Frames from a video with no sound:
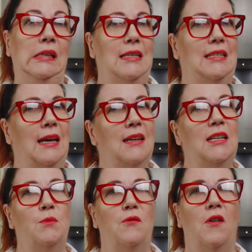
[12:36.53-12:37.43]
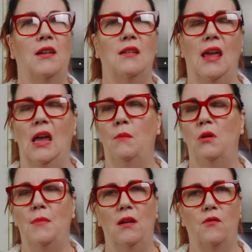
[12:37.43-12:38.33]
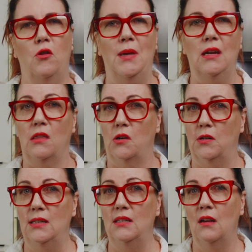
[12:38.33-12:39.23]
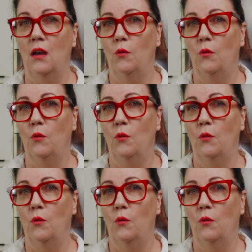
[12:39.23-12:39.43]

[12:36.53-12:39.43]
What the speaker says: Sardines provide an ample amount of omega-3s,